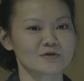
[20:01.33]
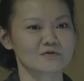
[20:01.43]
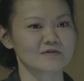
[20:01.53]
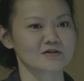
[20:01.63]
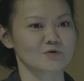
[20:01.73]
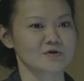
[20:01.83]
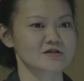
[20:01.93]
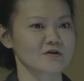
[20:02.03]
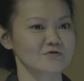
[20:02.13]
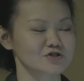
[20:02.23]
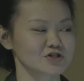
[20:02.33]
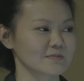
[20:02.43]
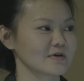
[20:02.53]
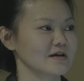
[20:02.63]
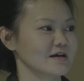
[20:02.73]
with a $20 chip,
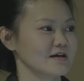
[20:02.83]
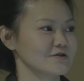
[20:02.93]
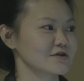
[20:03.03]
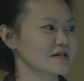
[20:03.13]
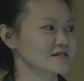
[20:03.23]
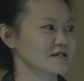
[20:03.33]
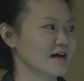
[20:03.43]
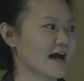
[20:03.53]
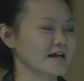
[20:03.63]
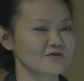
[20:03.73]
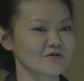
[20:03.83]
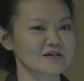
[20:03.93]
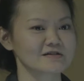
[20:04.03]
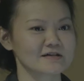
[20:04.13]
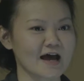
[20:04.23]
you can start
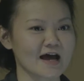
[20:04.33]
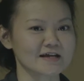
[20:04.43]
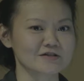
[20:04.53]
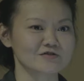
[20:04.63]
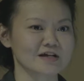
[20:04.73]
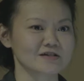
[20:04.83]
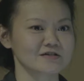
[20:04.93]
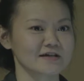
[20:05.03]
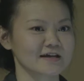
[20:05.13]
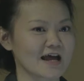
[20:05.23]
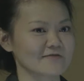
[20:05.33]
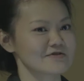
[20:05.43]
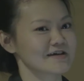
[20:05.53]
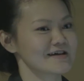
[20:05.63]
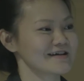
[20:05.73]
adding adding internet to like
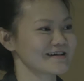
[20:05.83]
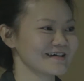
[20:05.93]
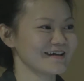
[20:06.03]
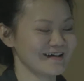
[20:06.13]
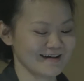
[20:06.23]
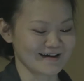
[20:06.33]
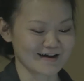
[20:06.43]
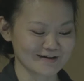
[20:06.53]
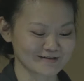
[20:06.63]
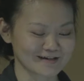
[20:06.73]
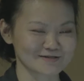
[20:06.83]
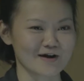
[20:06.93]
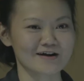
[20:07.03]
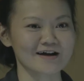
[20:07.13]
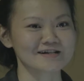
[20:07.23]
everything, because
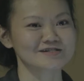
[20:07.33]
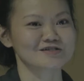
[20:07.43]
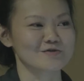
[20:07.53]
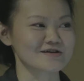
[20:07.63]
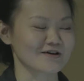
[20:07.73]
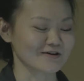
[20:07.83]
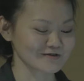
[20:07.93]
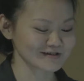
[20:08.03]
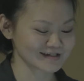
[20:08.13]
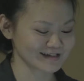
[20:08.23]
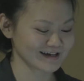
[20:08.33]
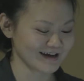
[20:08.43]
why not? It's just $20.